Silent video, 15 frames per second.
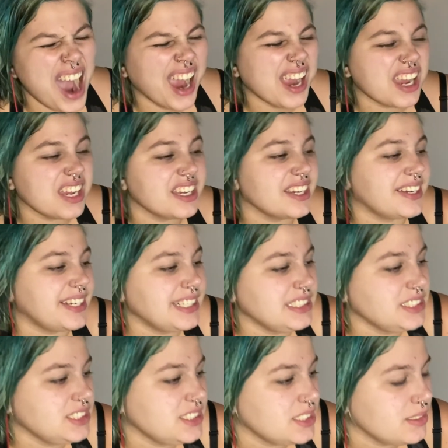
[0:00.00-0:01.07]
He
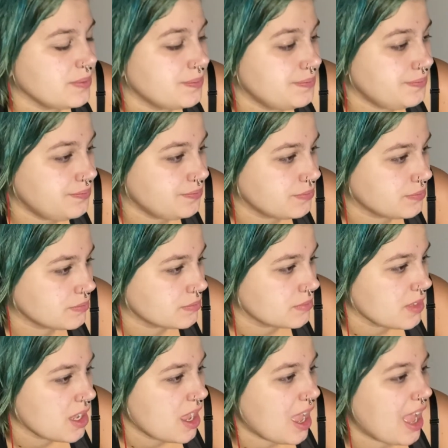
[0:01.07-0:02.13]
yawns.
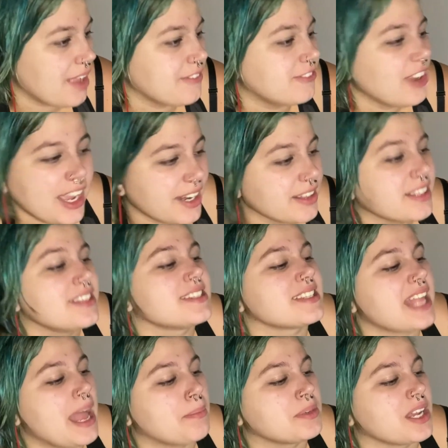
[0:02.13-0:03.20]
I finally
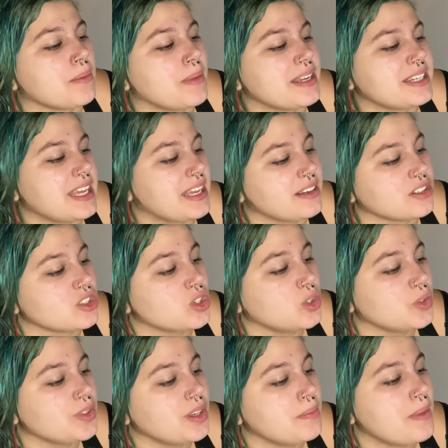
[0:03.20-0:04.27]
snapped on my dad and
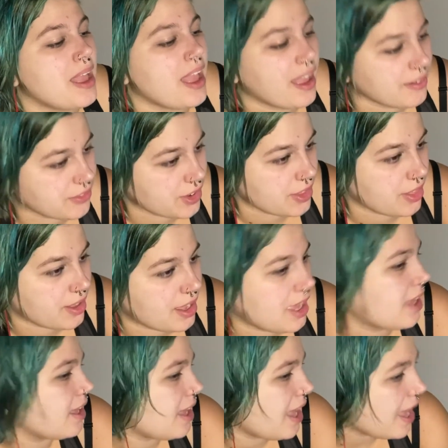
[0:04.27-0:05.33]
told him everything.
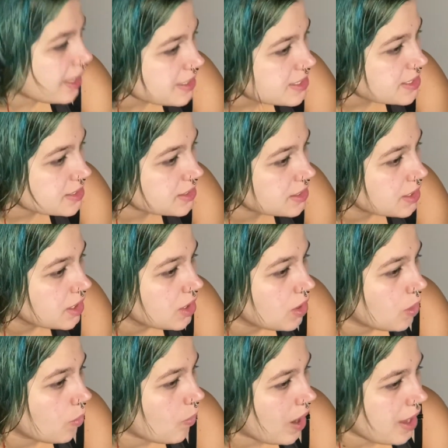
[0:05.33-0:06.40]
I asked
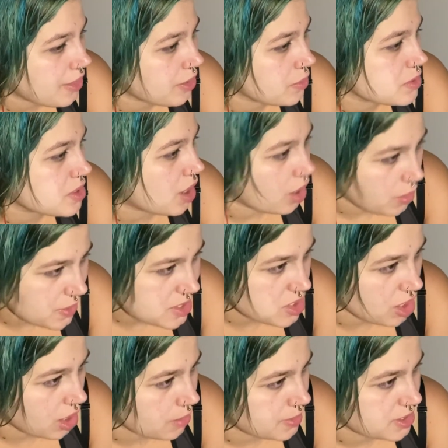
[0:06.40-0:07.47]
why there was always
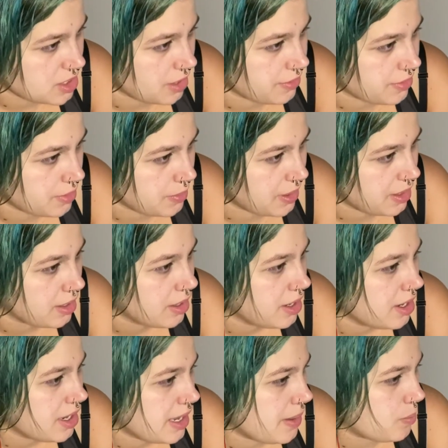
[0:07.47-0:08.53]
garbage everywhere
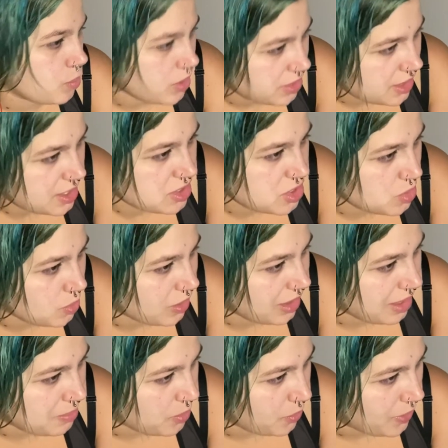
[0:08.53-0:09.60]
and what they do while
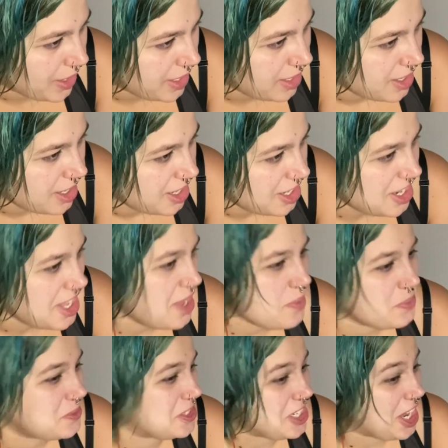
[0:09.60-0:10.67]
I'm away, and he
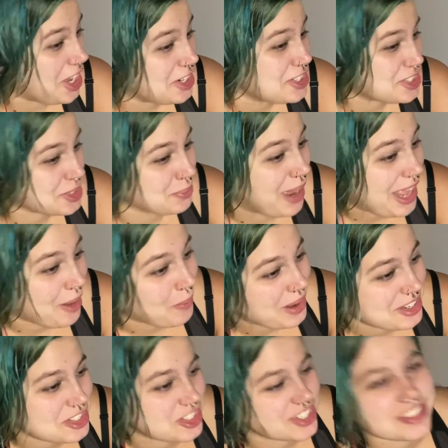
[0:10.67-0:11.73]
dodged my
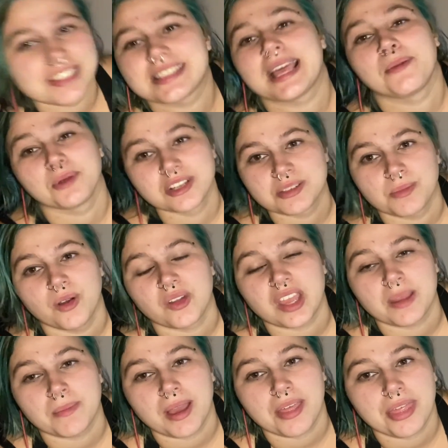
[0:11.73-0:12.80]
questions. They were
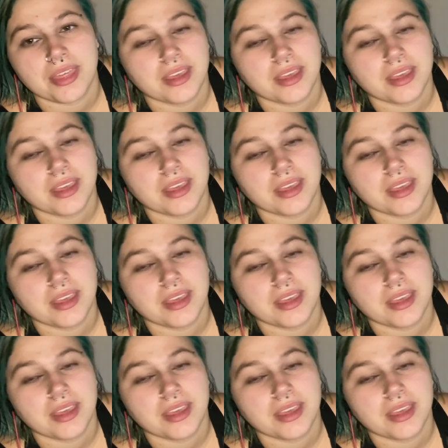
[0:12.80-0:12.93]
smoking meth.